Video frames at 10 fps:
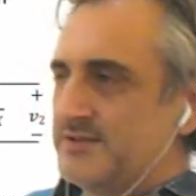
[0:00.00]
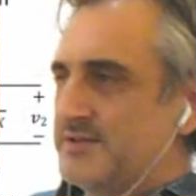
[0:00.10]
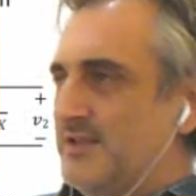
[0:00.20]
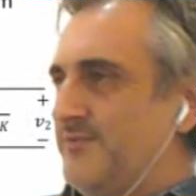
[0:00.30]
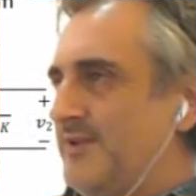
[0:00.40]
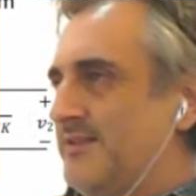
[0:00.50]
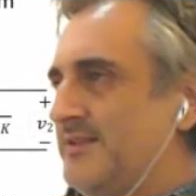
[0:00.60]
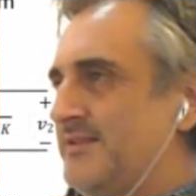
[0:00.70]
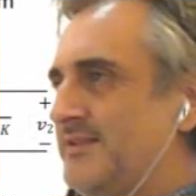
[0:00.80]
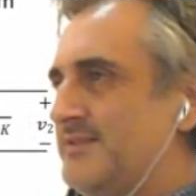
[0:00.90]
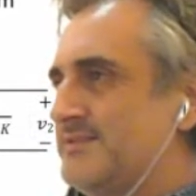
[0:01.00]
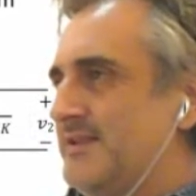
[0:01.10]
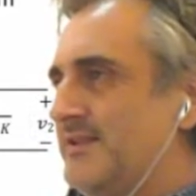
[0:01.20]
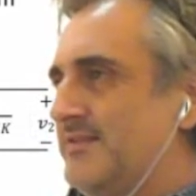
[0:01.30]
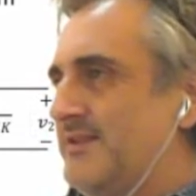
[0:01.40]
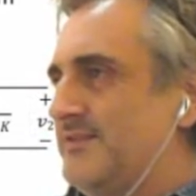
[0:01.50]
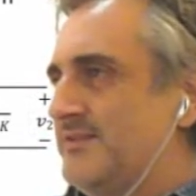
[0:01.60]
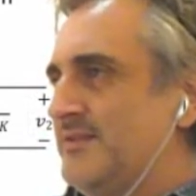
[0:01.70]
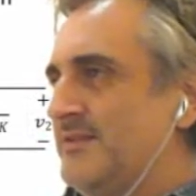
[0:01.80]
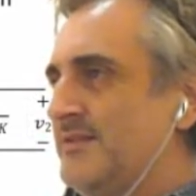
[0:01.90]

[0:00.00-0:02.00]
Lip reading: safely that it's like that,